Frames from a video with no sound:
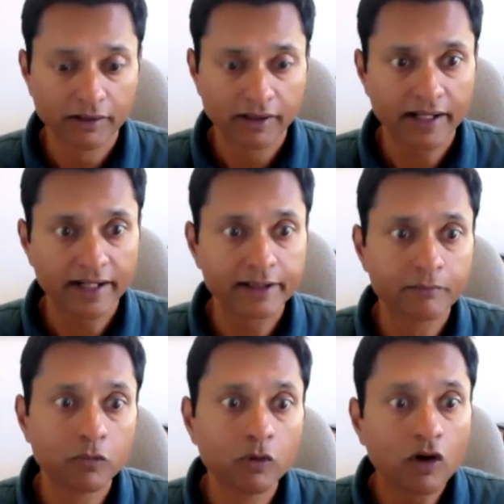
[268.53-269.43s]

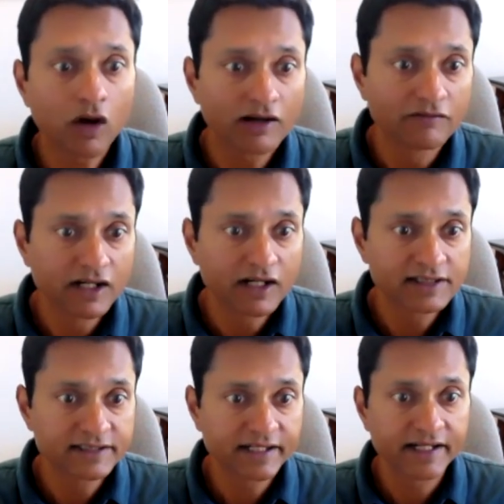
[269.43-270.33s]
connecting blue collar
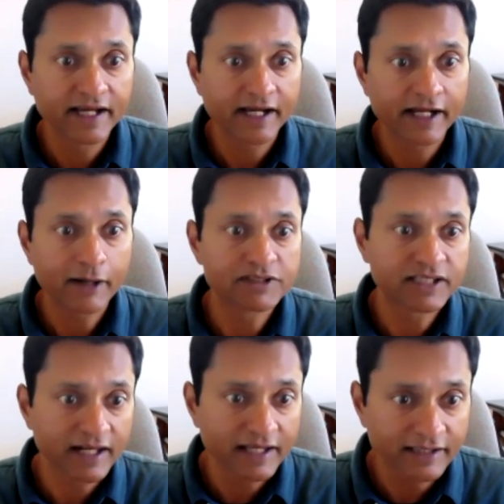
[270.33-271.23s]
workers in India and
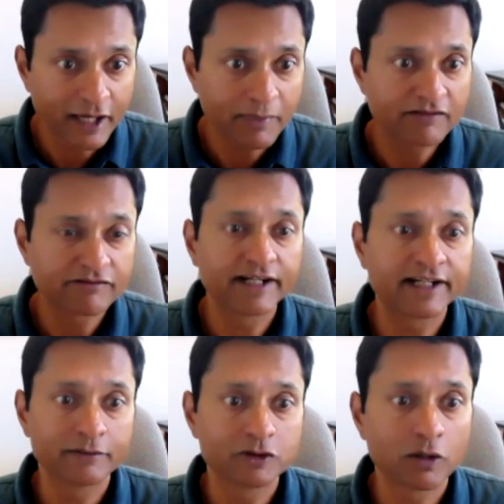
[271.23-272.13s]
upskilling them and finding
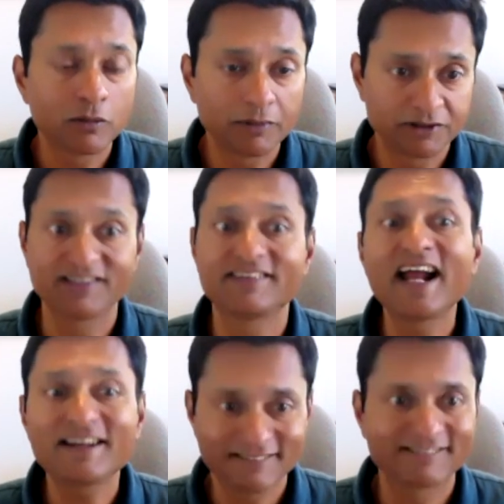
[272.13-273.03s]
them job opportunities.
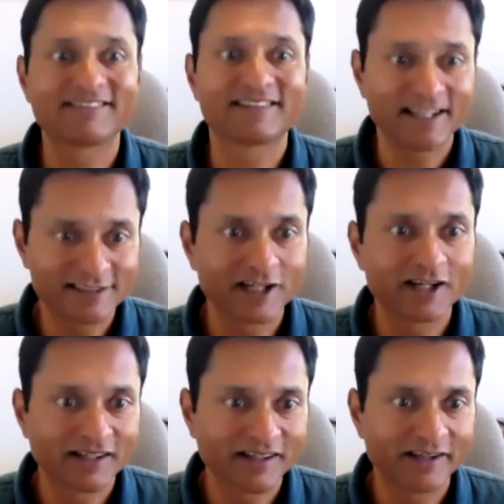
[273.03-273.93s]
That's
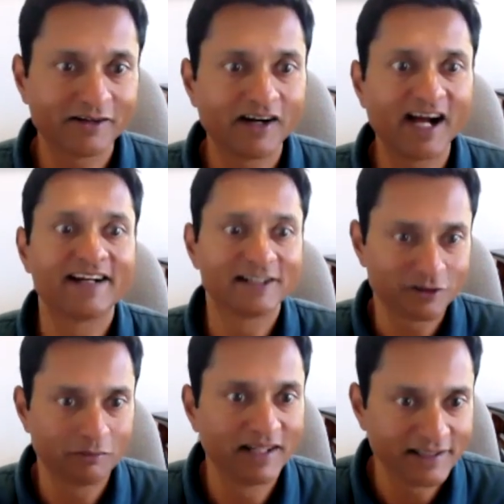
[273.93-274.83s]
touching you know hundreds
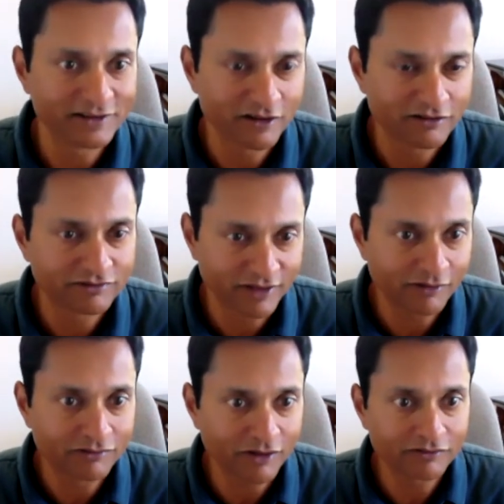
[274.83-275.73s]
of millions of of,
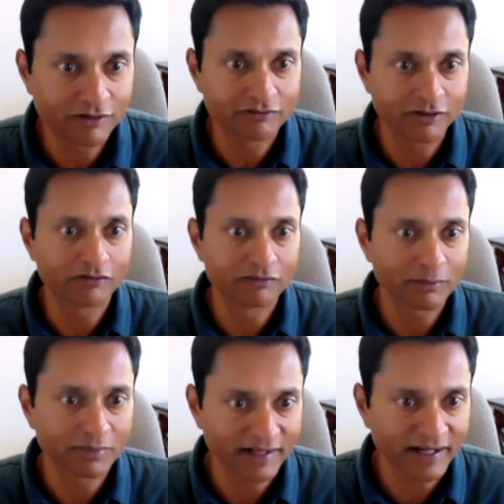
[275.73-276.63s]
yes. of, of, of
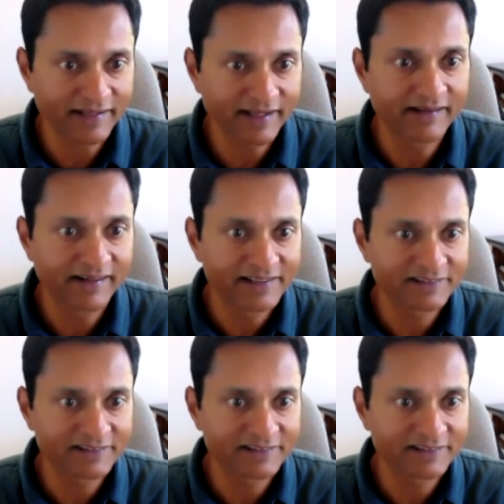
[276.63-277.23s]
people right there, right?